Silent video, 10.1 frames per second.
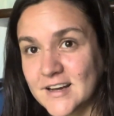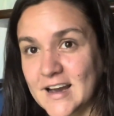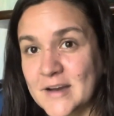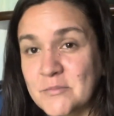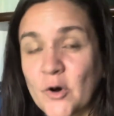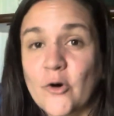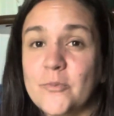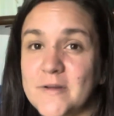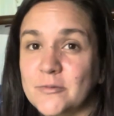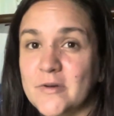I'm
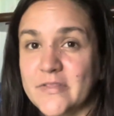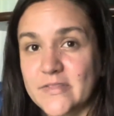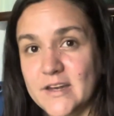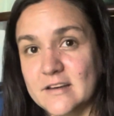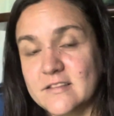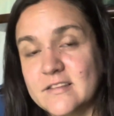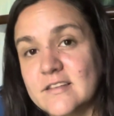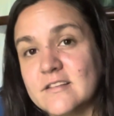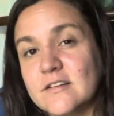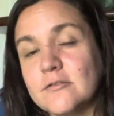hoping within the
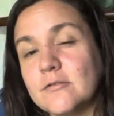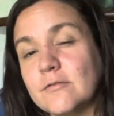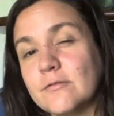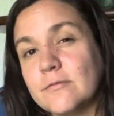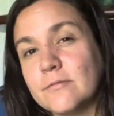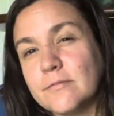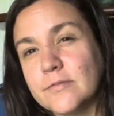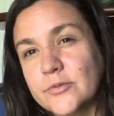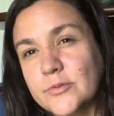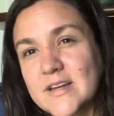next
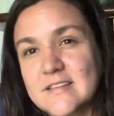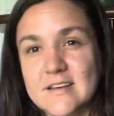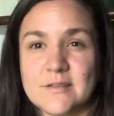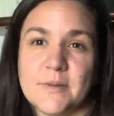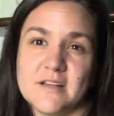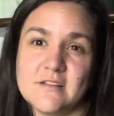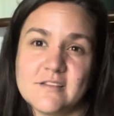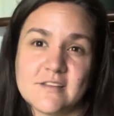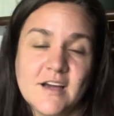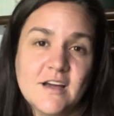3 to 6
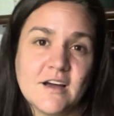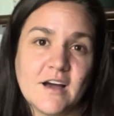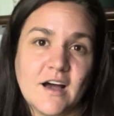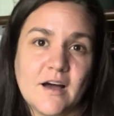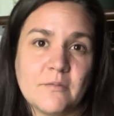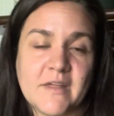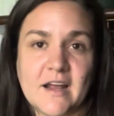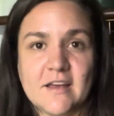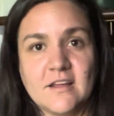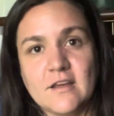months that
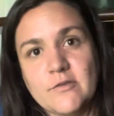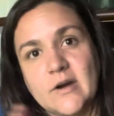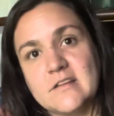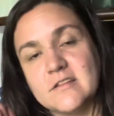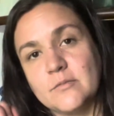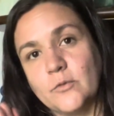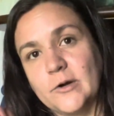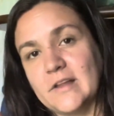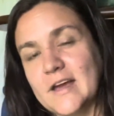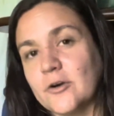I can give you guys some
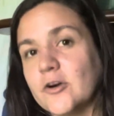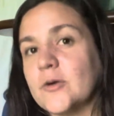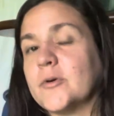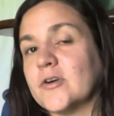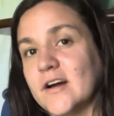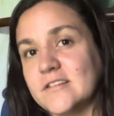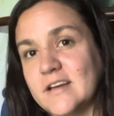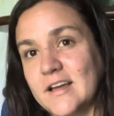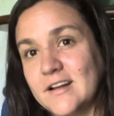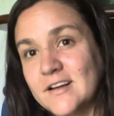more like herbal
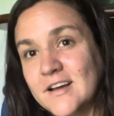content.